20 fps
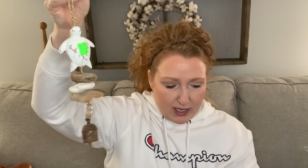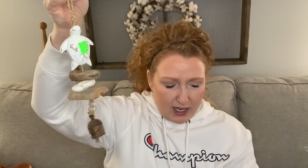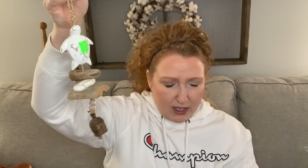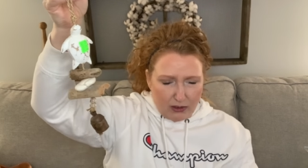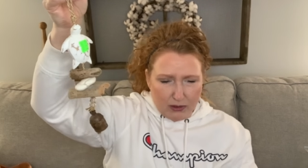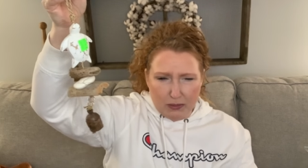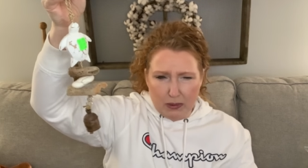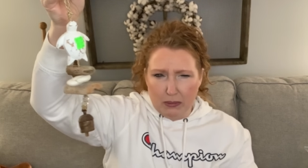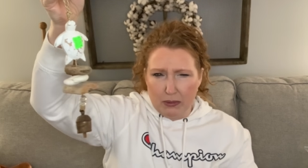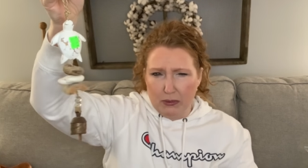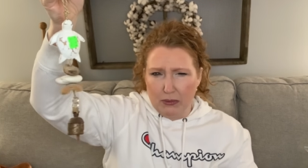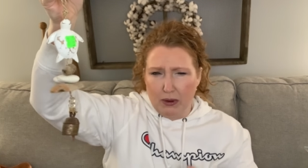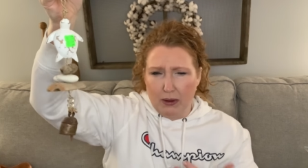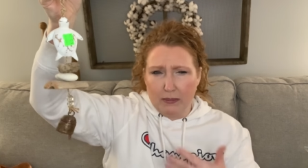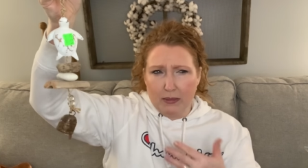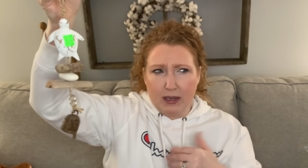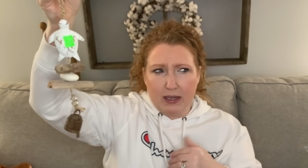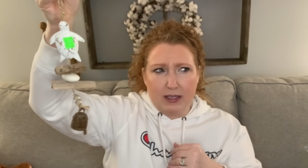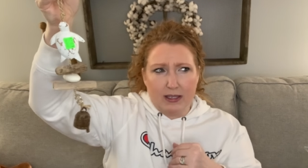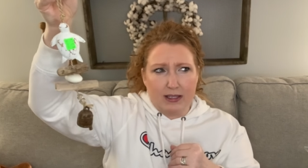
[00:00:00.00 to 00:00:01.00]
I know people
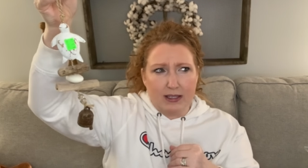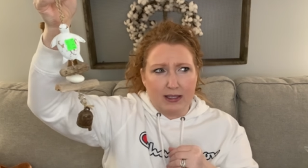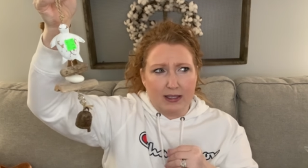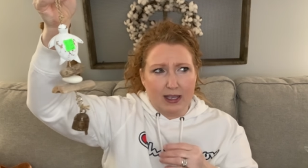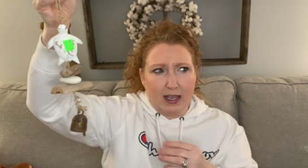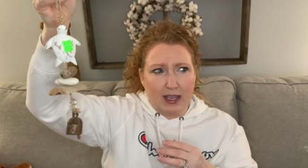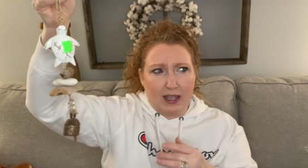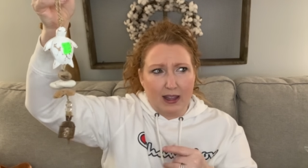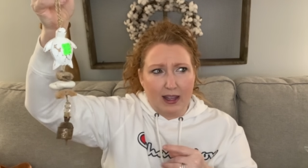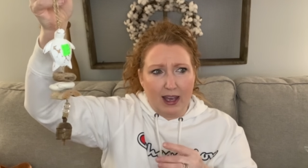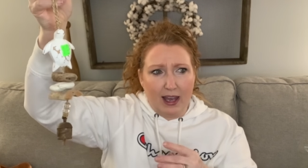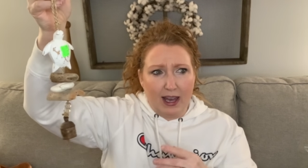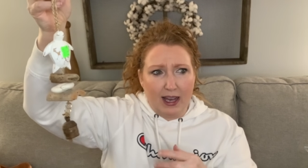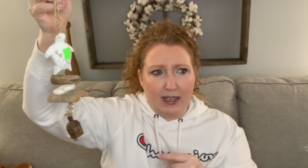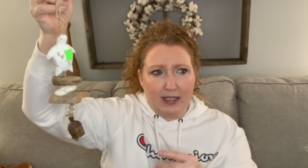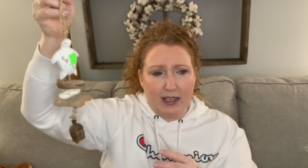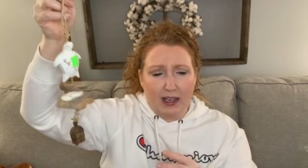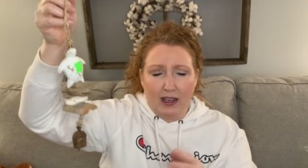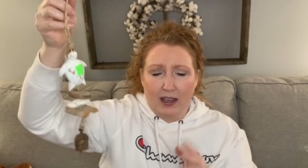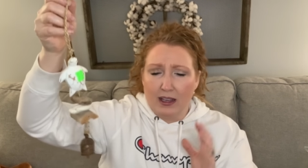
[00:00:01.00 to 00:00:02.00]
want me to say that.